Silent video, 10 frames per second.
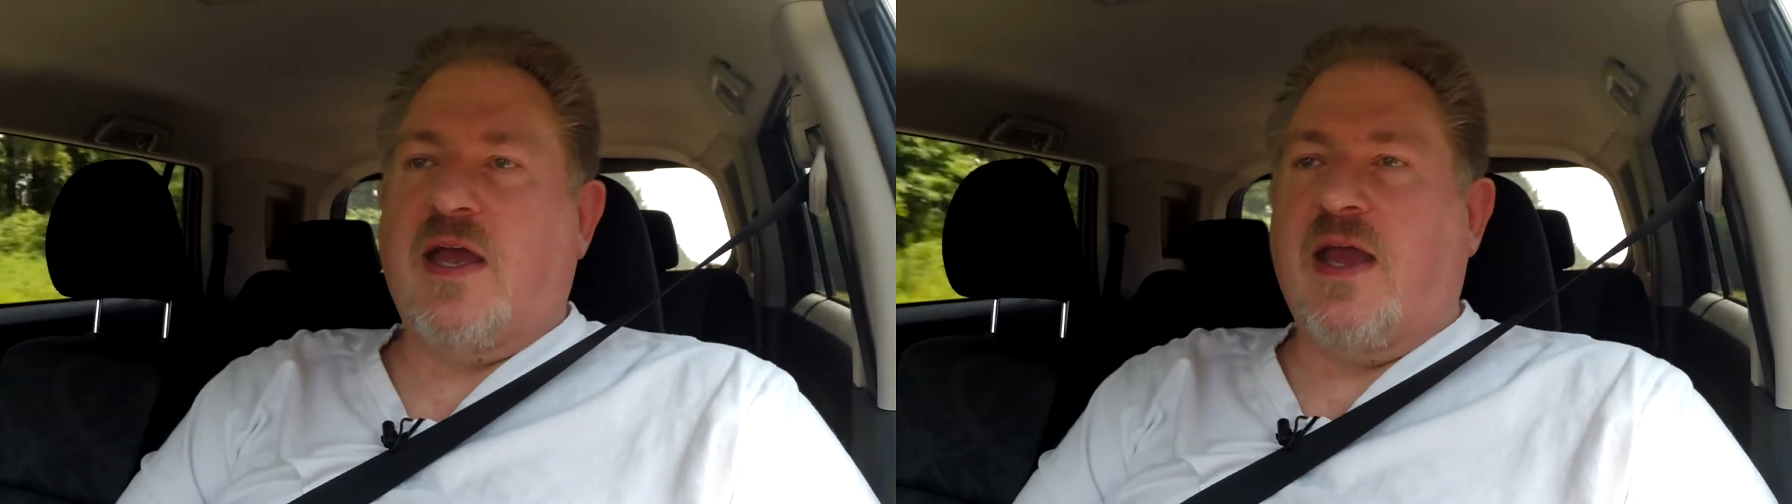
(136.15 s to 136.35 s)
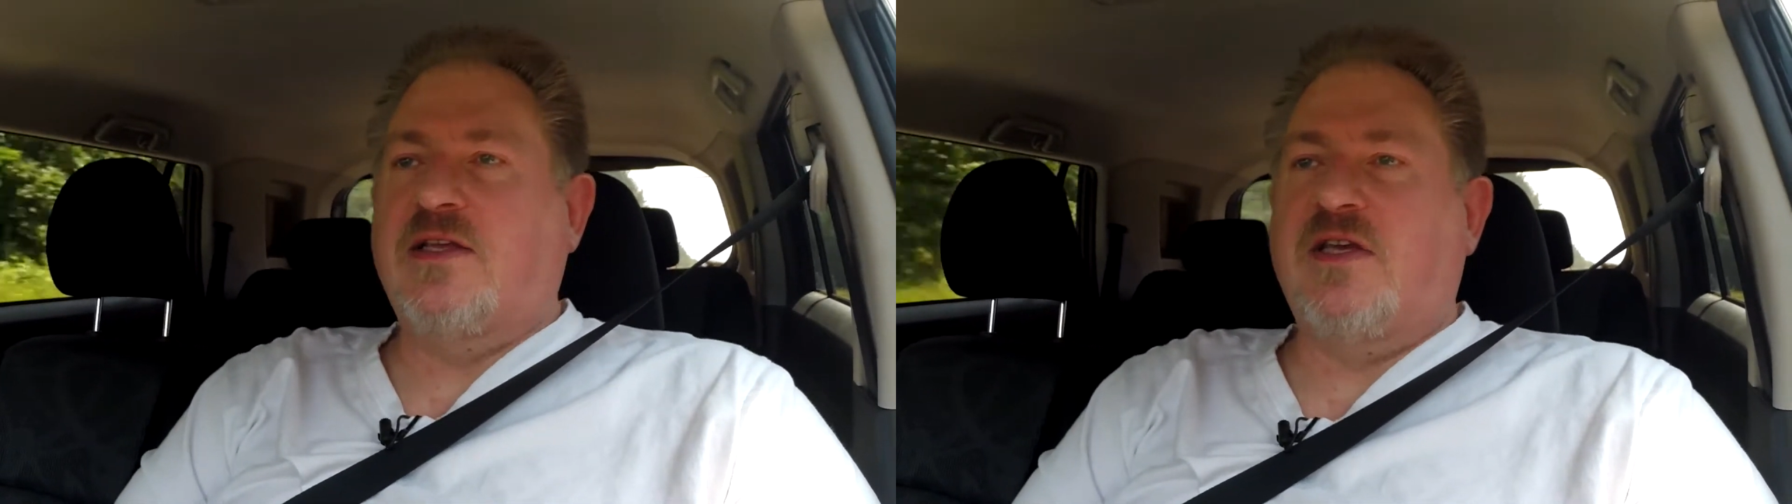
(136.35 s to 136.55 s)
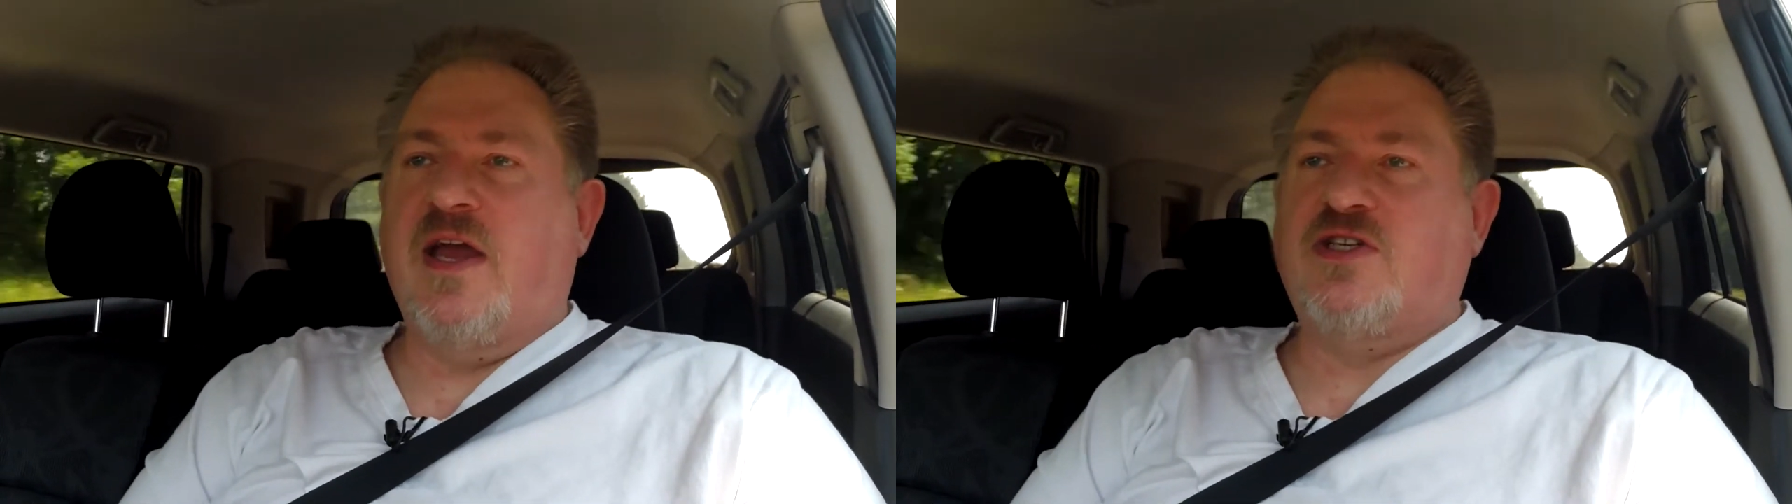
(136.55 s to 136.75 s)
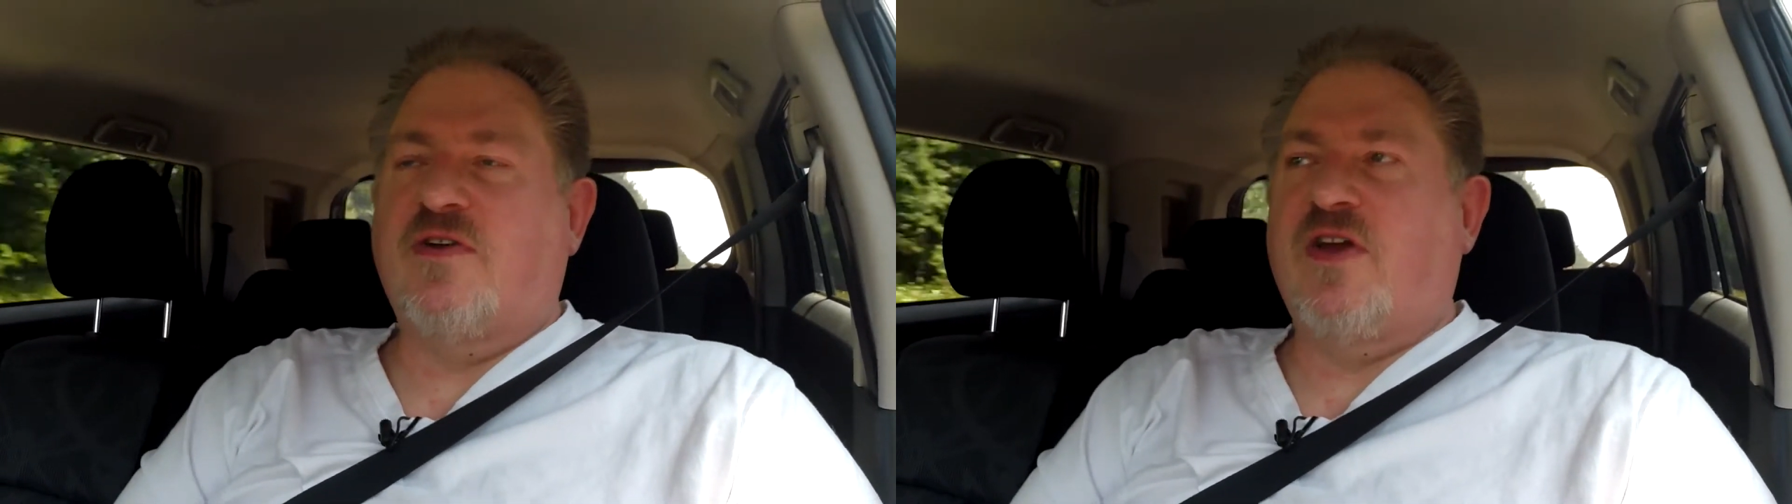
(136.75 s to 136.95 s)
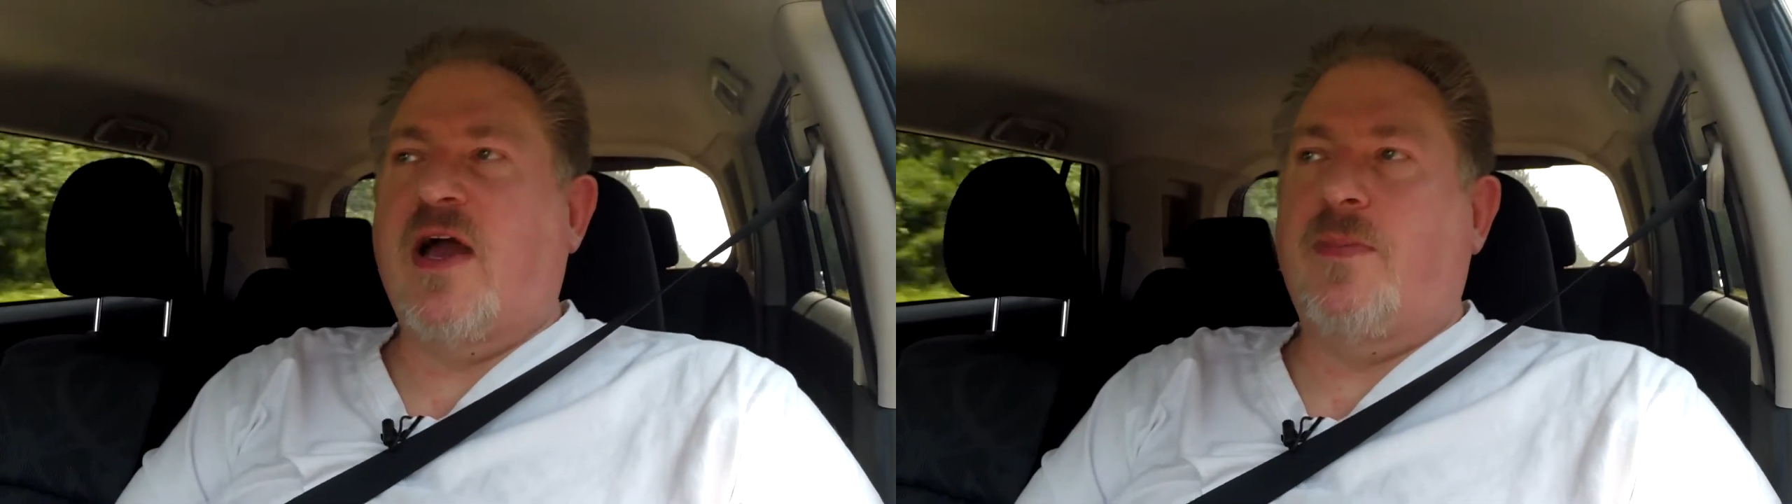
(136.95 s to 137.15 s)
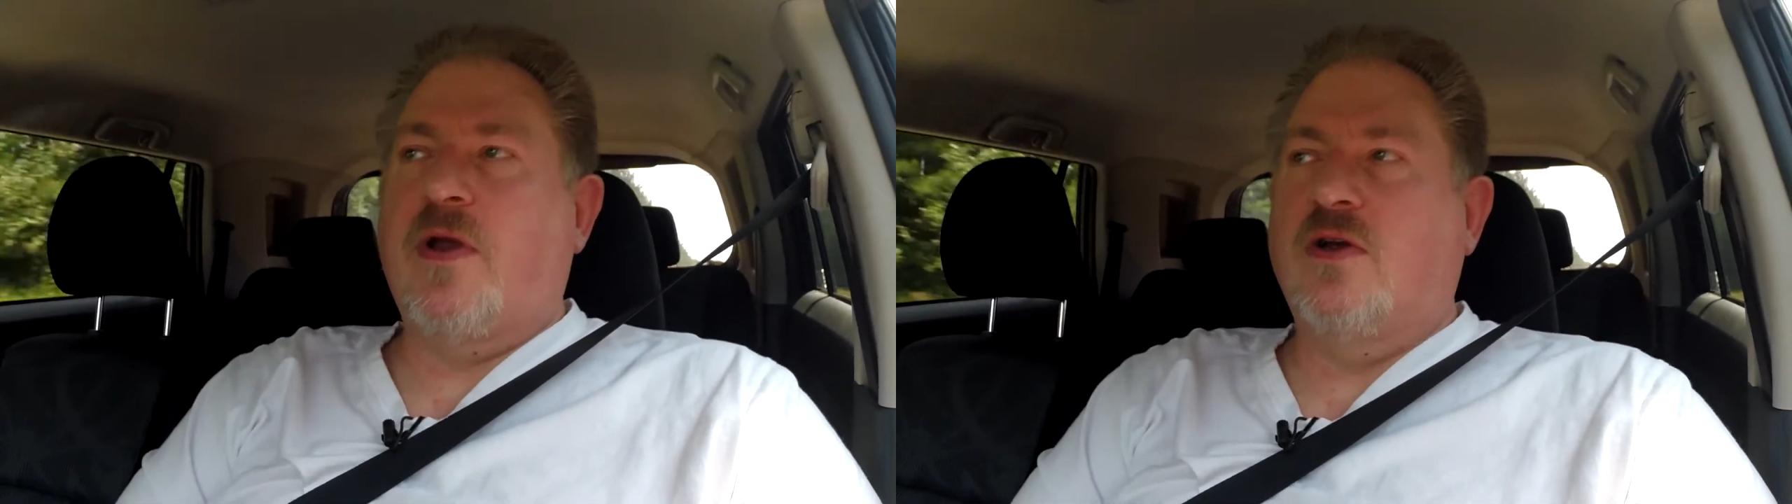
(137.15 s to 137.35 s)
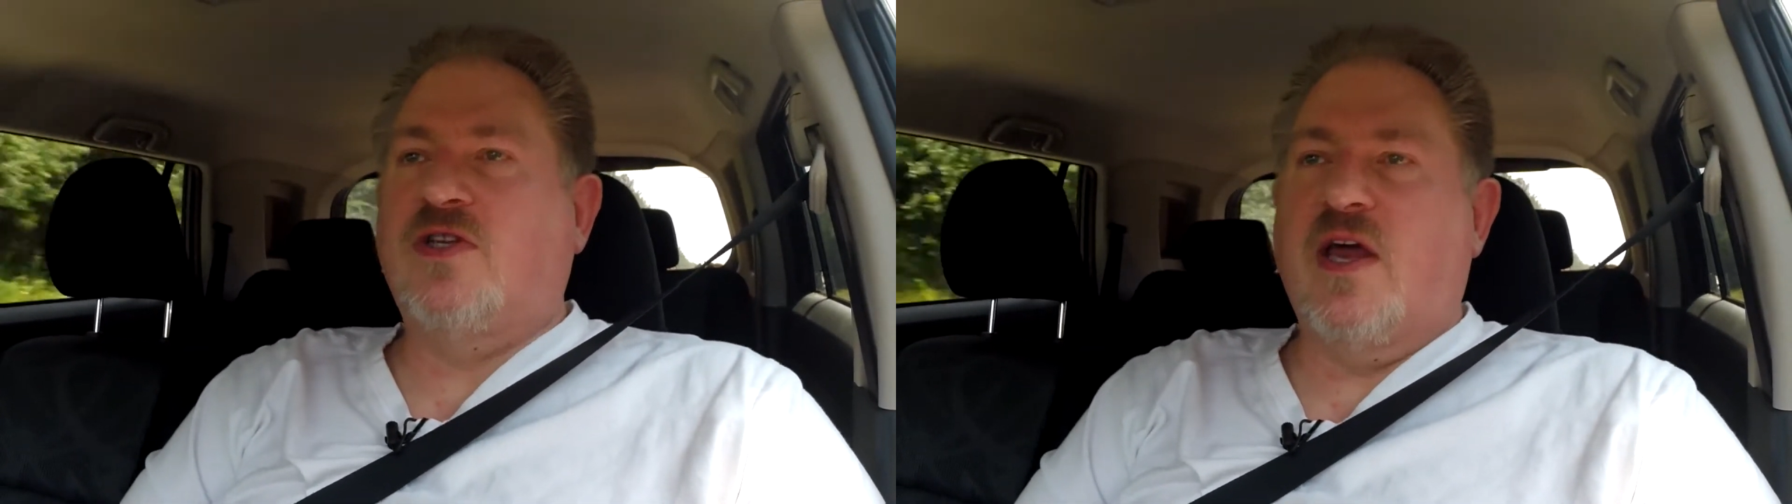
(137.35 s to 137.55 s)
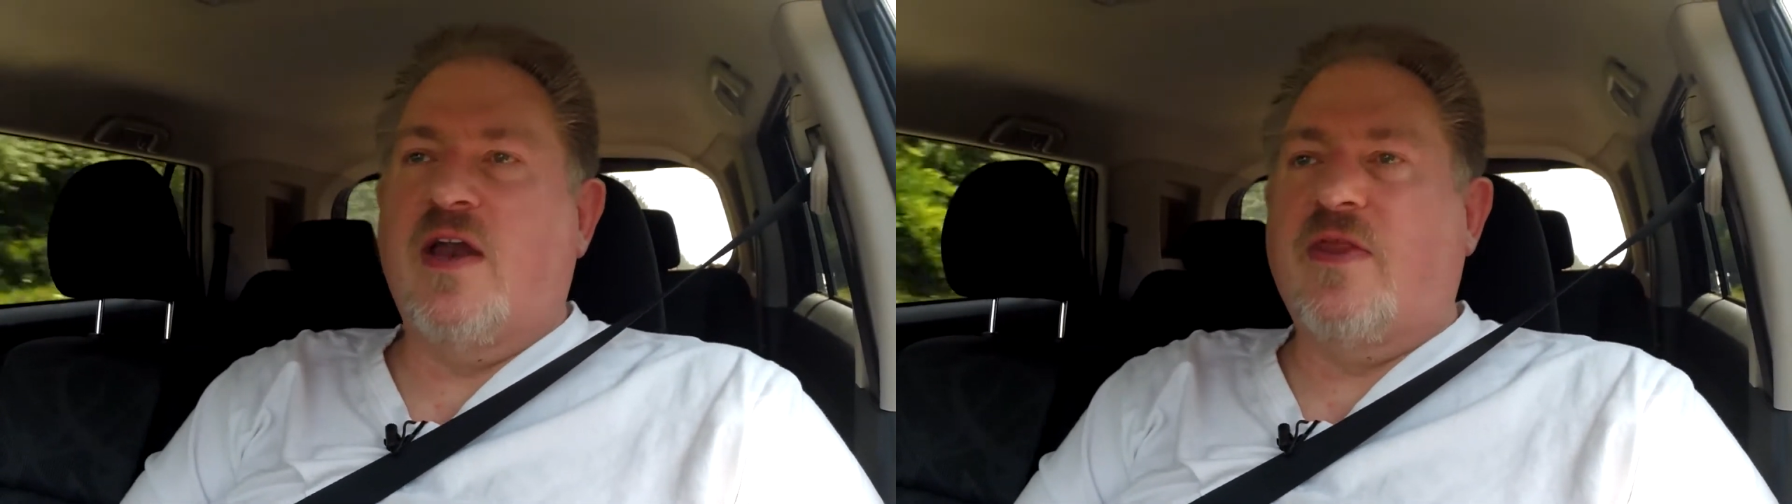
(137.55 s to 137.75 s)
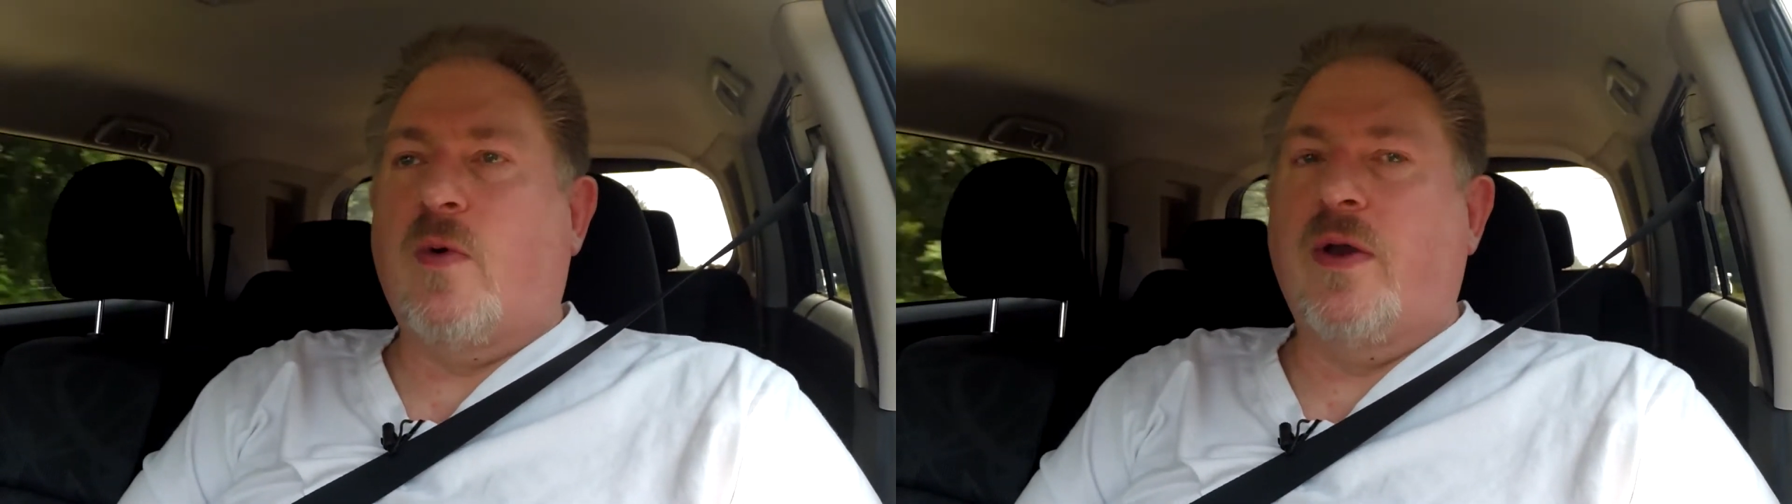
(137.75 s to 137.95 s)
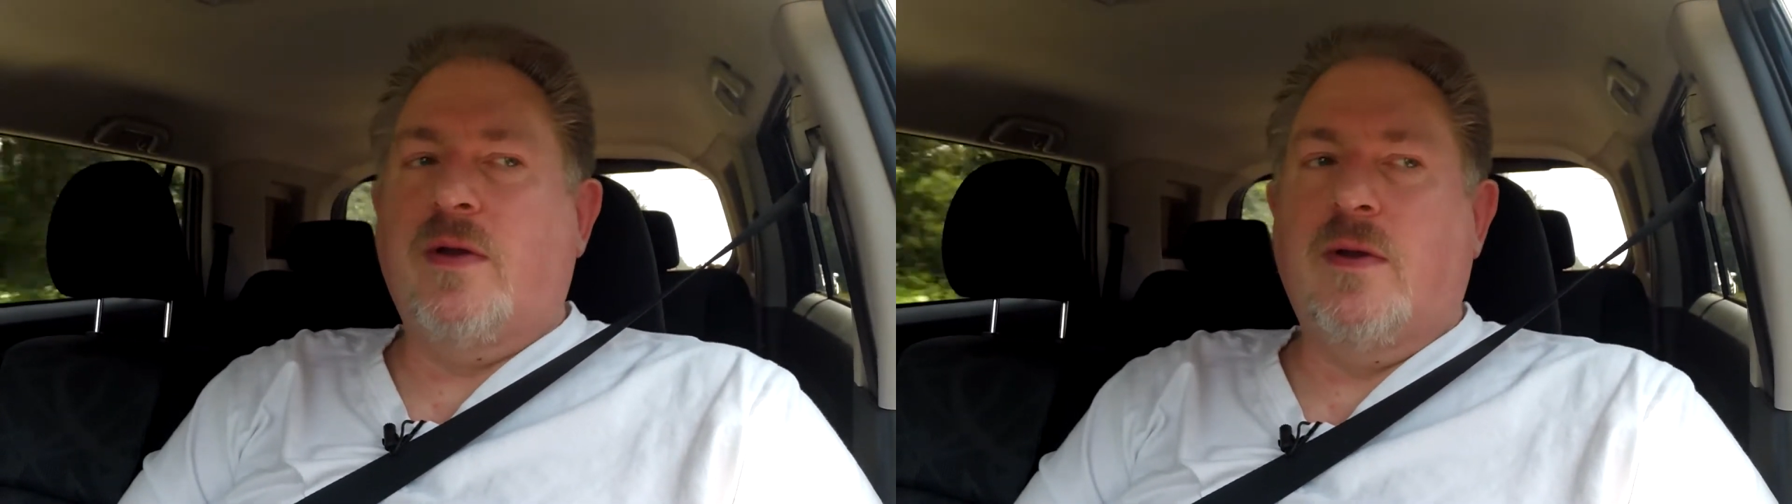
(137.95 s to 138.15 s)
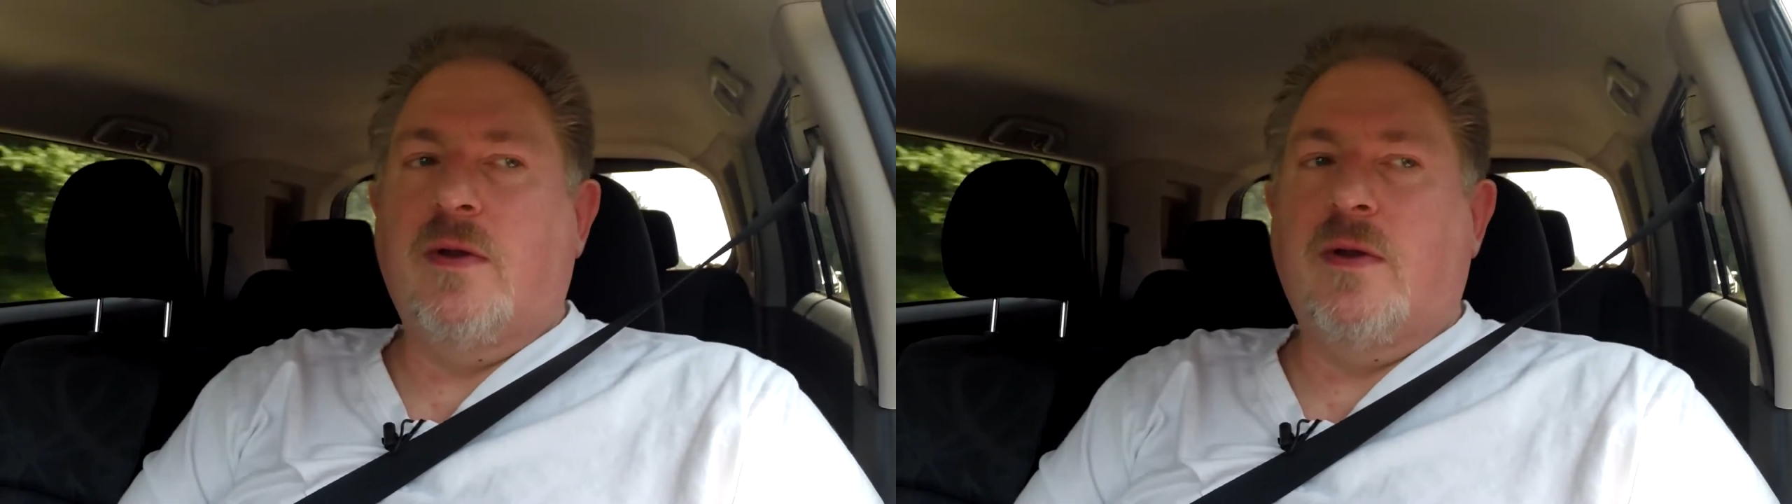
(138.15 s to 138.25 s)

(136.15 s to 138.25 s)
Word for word: he gets the itch every couple of years to get another one.